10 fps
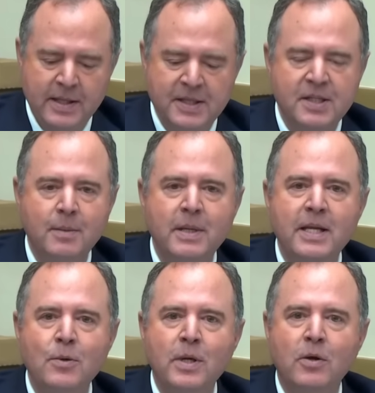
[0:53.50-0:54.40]
In this
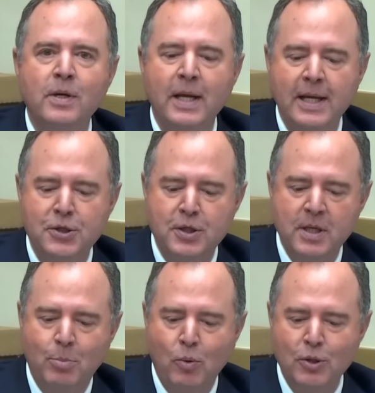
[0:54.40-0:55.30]
committee, we are engaged
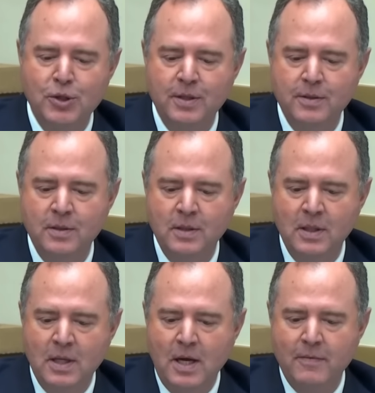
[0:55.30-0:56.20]
in a portion
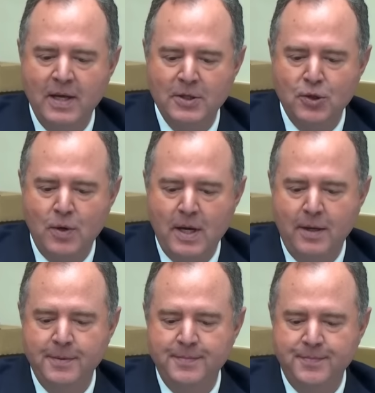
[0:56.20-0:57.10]
of that
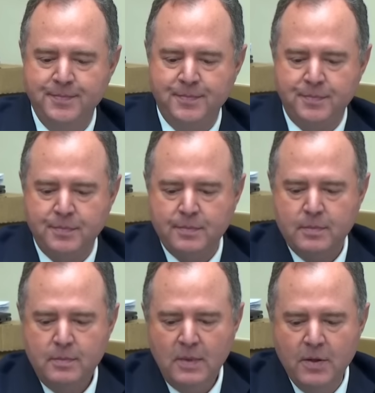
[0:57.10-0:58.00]
trial.
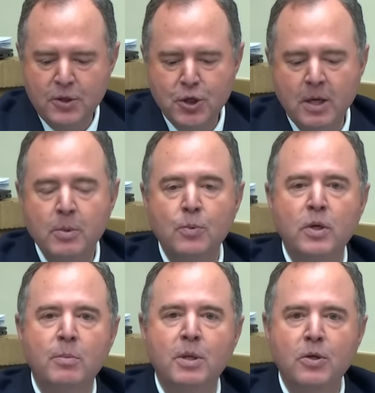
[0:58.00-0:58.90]
The
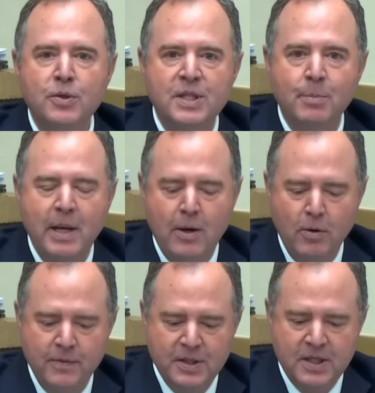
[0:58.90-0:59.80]
chairman would abuse the
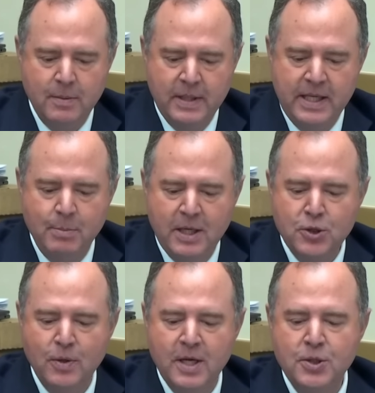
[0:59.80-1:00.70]
power of this committee
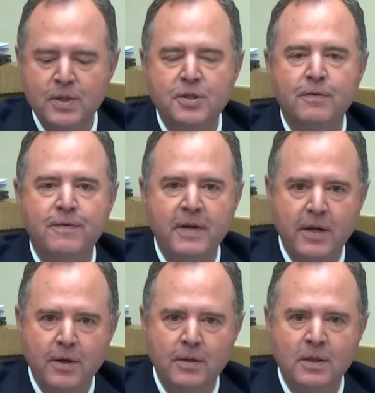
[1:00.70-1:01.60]
by trying to
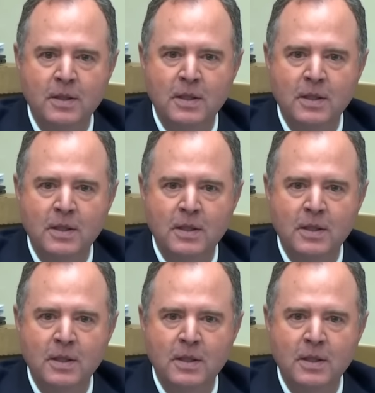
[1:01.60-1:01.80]
interfere